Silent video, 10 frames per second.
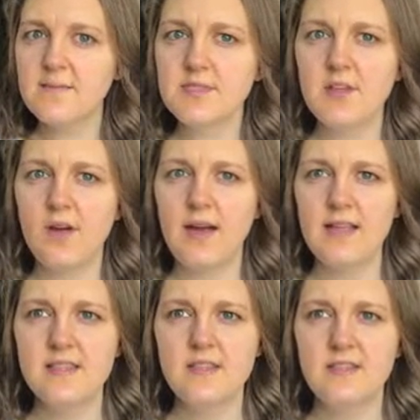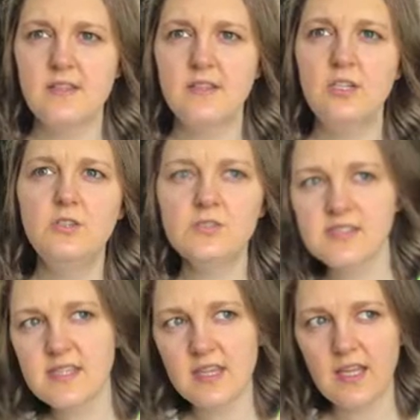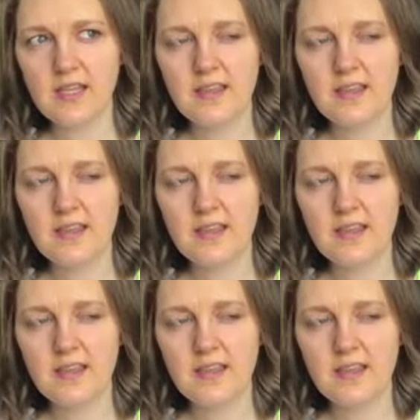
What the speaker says: So I used to think